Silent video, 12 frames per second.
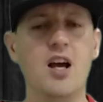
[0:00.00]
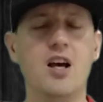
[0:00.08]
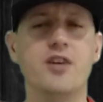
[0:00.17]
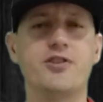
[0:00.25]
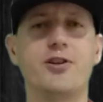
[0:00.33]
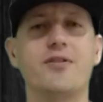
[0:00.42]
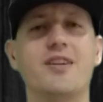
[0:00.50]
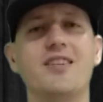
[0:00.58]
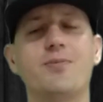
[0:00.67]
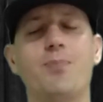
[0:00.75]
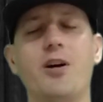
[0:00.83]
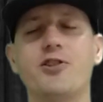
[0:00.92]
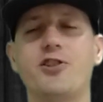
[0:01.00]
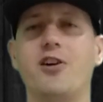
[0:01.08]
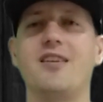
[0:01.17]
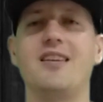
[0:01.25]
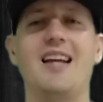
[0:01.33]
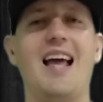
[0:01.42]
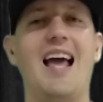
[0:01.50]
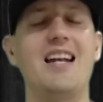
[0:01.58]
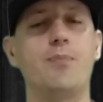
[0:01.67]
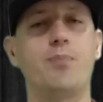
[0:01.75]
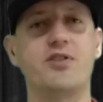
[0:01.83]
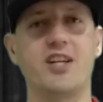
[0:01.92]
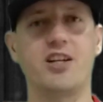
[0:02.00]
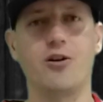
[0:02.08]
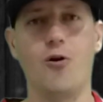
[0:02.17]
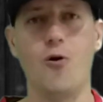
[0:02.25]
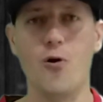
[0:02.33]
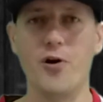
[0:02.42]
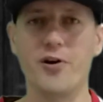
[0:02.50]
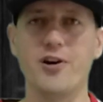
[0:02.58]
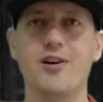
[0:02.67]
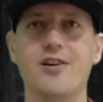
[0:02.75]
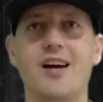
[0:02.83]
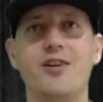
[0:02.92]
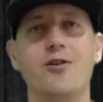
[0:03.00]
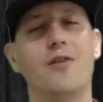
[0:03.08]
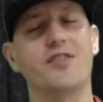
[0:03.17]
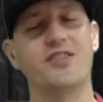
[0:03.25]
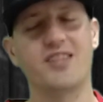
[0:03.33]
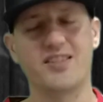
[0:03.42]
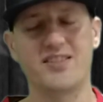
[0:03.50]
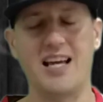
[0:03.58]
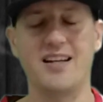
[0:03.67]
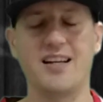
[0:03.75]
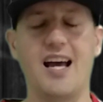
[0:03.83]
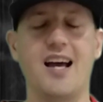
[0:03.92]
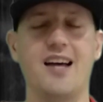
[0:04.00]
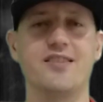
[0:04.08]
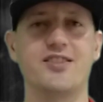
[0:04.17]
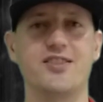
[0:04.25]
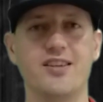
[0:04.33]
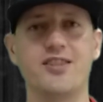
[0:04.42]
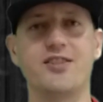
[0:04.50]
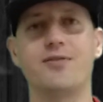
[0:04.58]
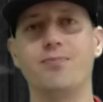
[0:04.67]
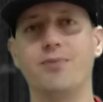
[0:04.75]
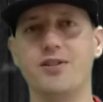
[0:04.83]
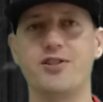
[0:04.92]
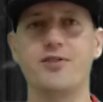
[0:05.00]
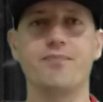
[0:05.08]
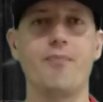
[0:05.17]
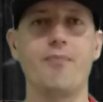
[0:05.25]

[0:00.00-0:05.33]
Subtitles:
So these players aren't in any particular order. I know I have a 6'10 guy on this list, which